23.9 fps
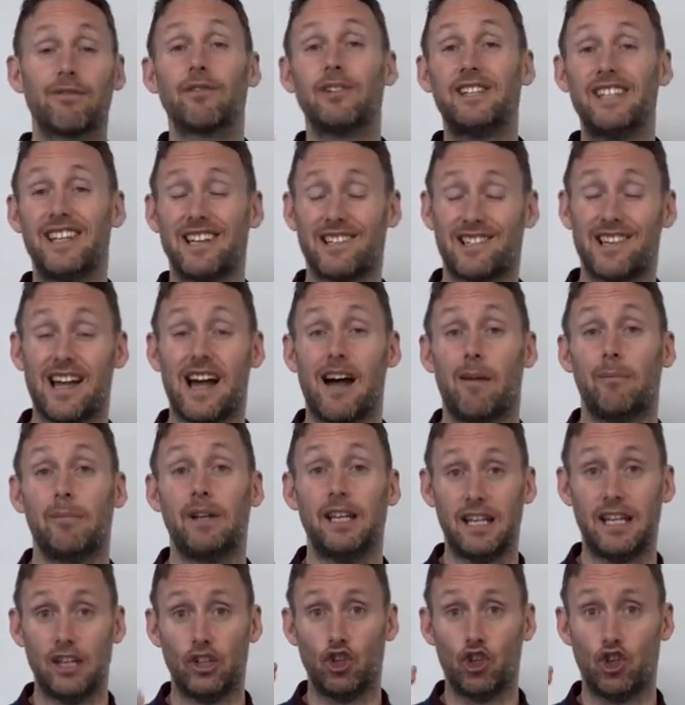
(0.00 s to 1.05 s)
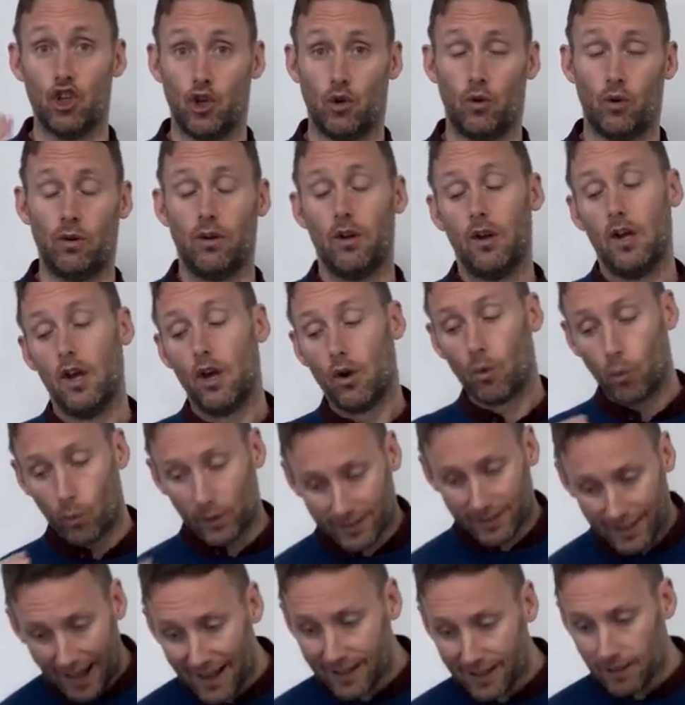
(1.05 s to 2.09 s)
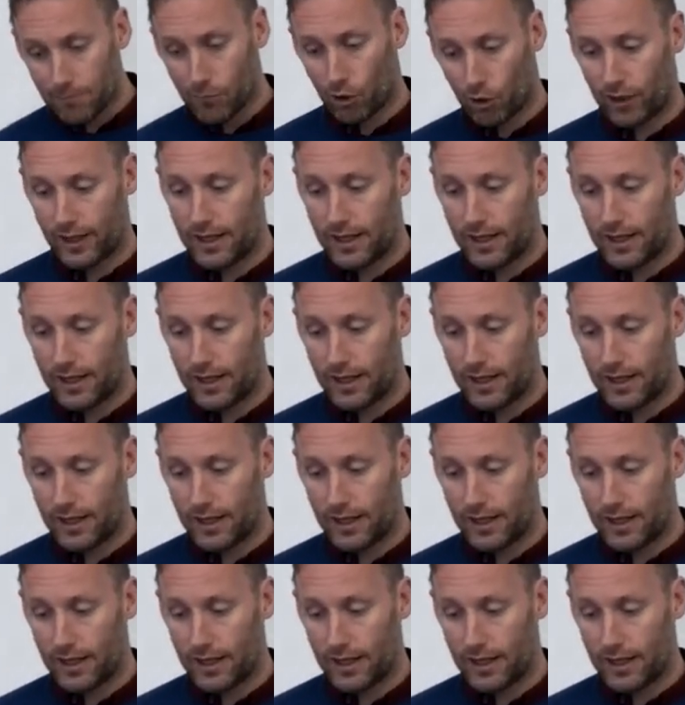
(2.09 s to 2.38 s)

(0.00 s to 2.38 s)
for the exam in June. With that in